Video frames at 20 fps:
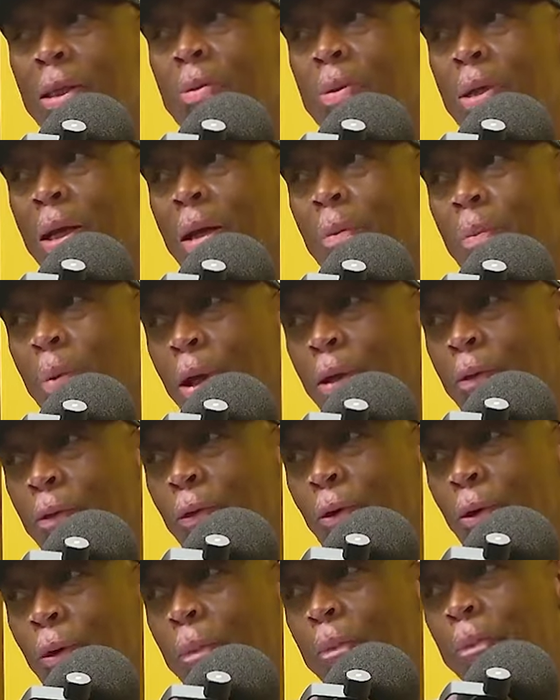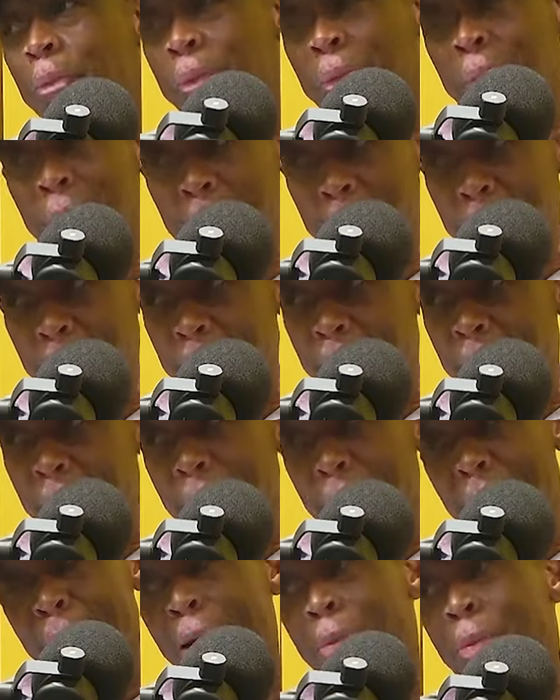that I played for,
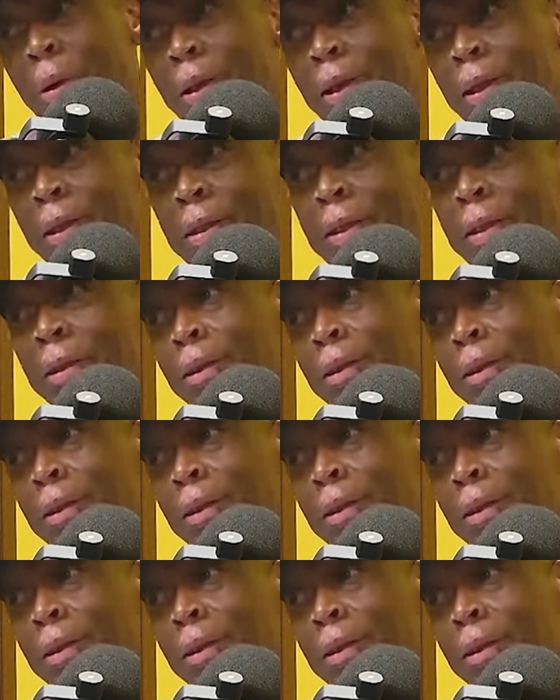number 13.